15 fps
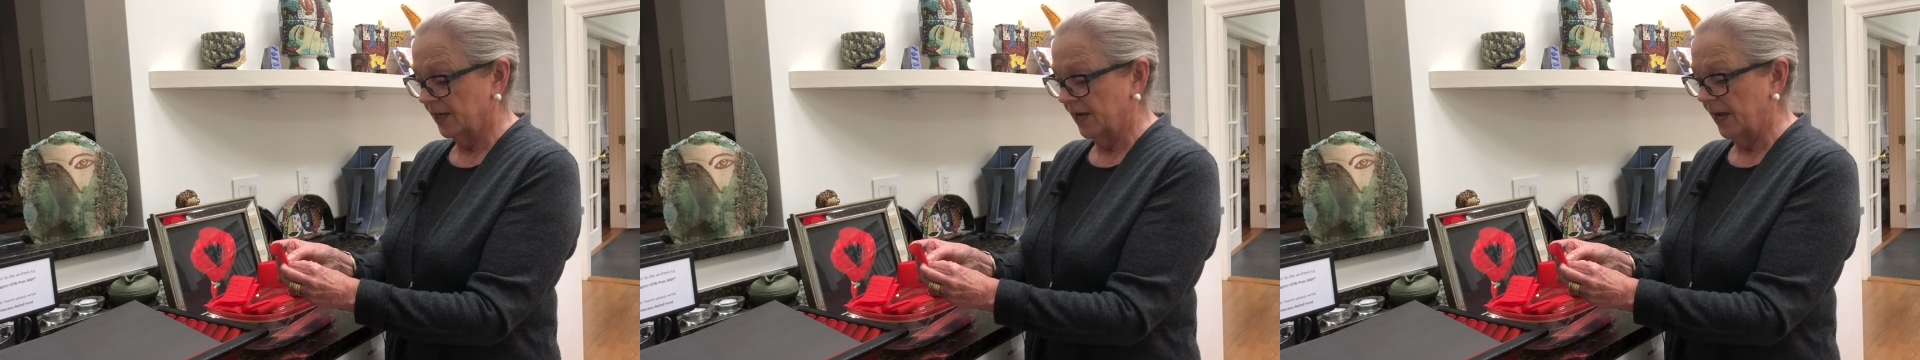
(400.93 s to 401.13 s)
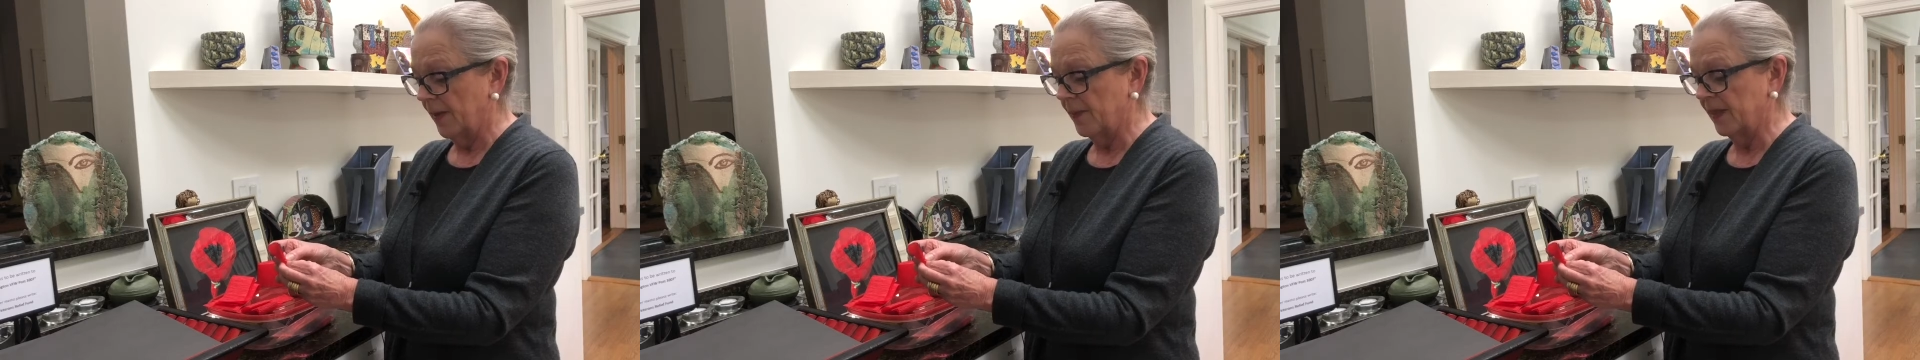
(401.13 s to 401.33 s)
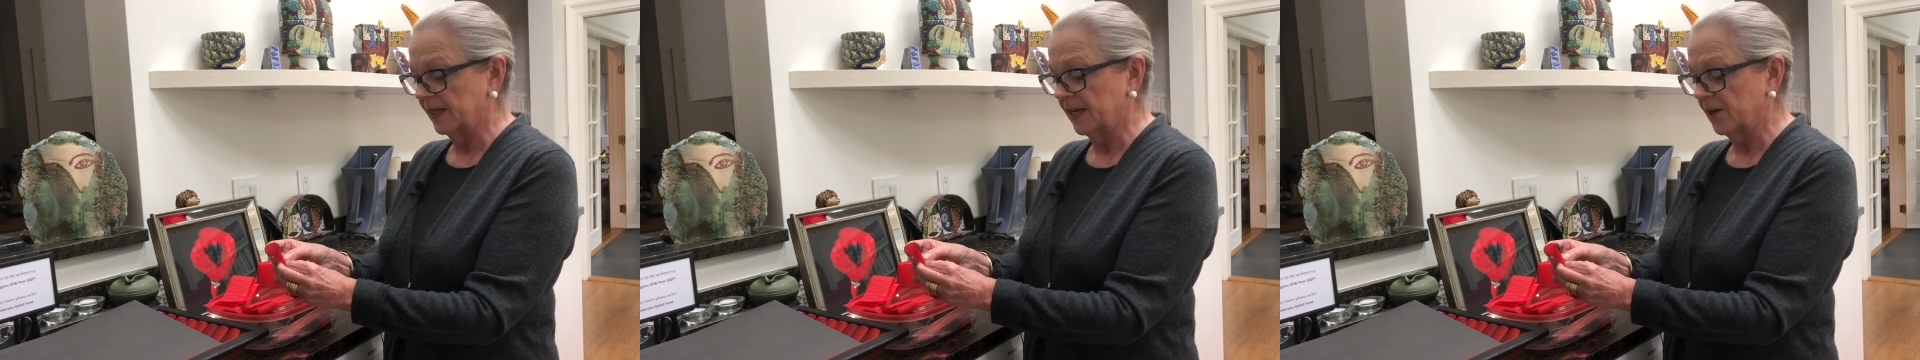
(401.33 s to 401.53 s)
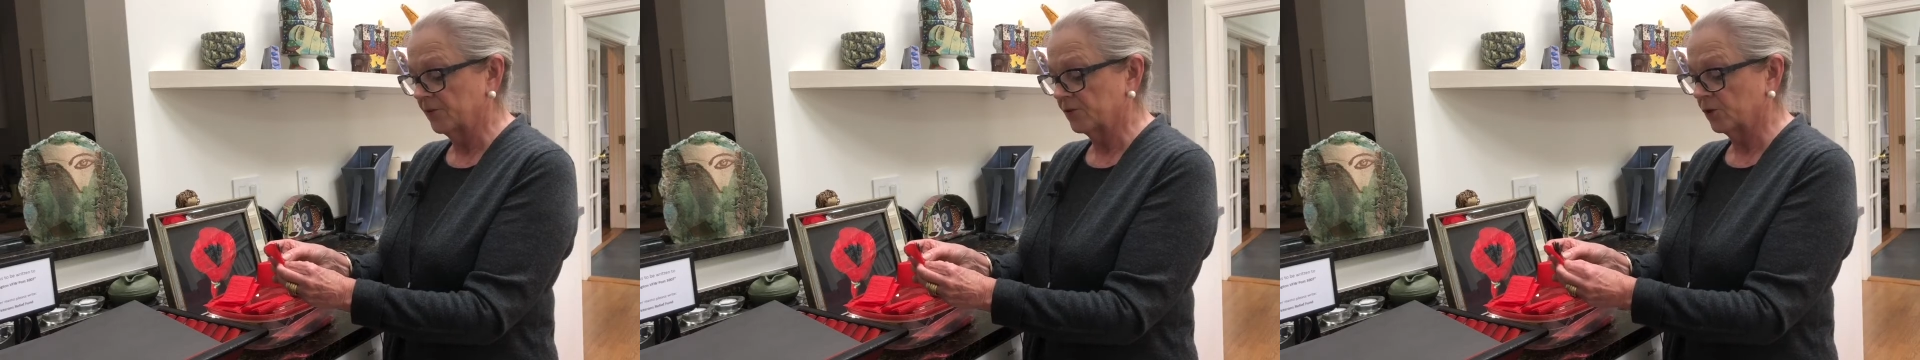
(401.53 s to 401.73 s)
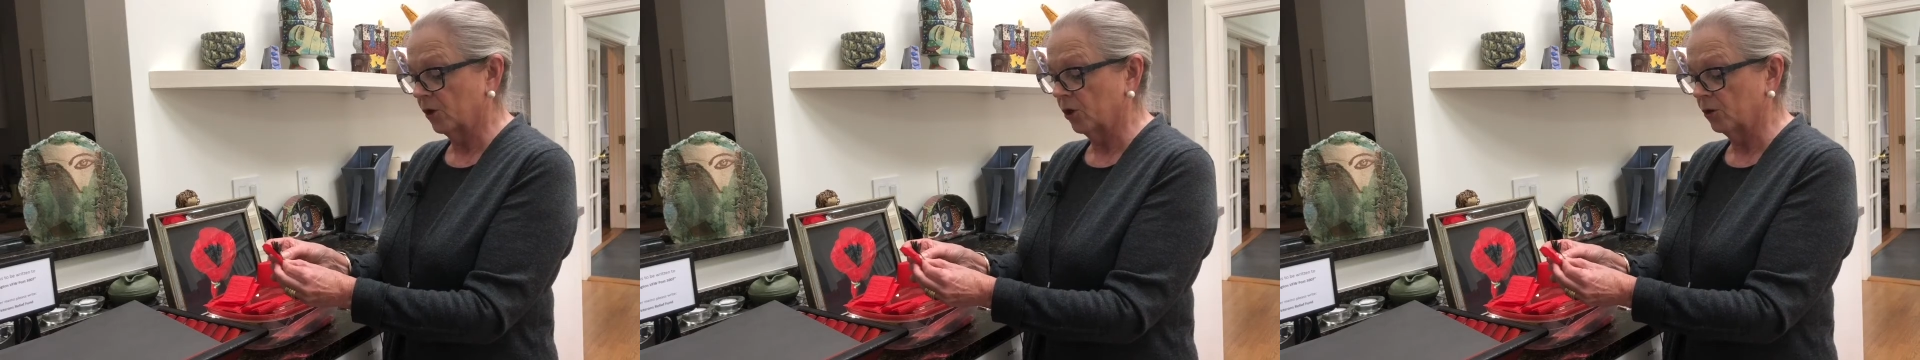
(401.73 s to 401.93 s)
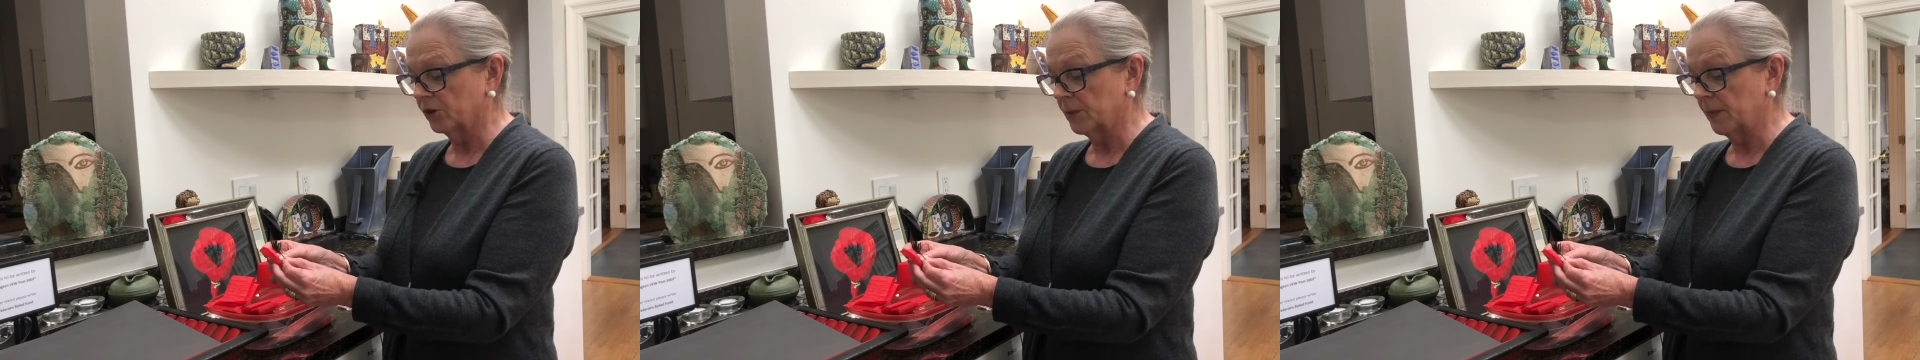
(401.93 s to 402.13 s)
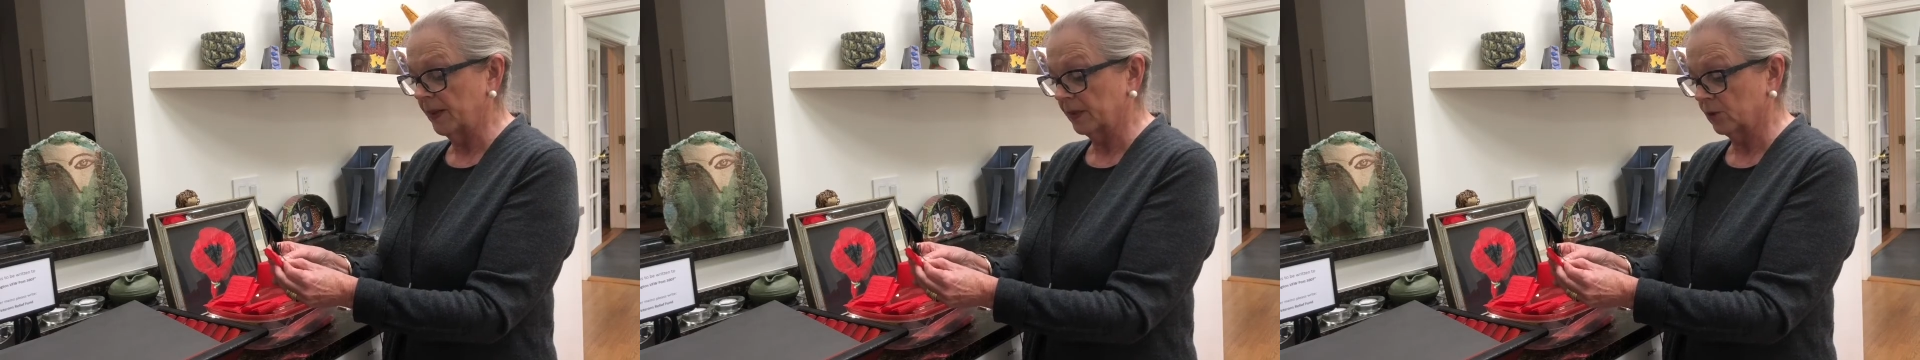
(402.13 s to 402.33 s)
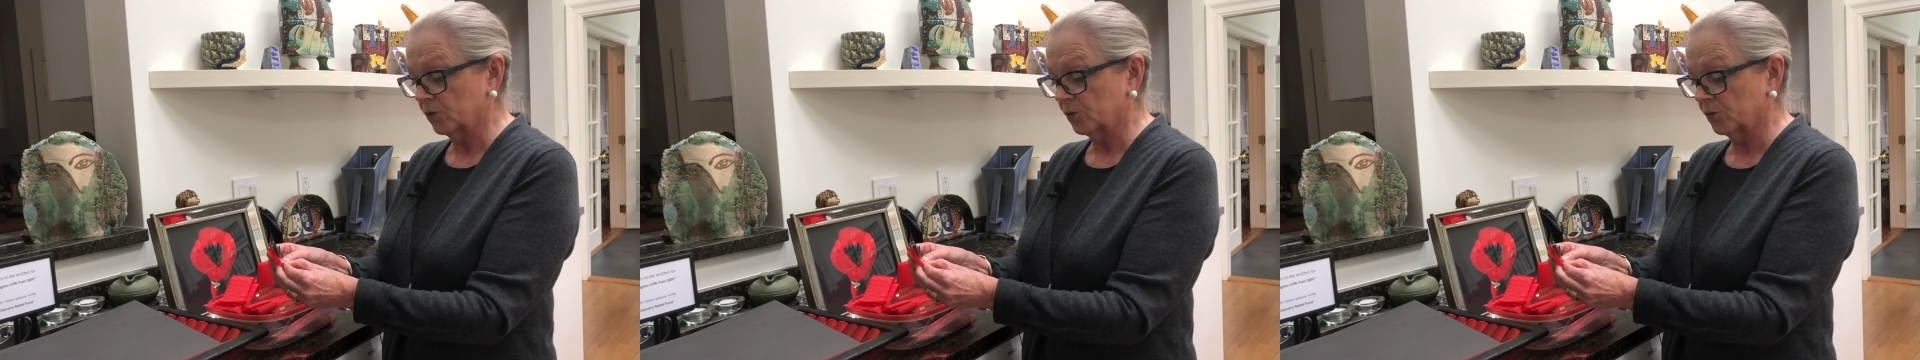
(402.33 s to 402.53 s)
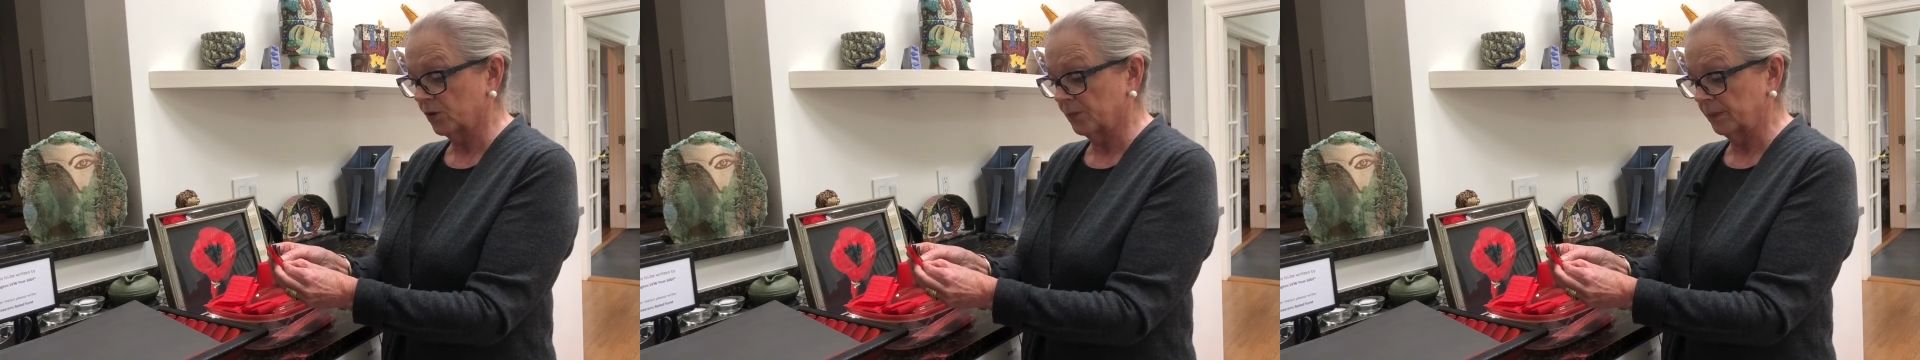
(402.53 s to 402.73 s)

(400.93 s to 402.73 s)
and then after all the petals were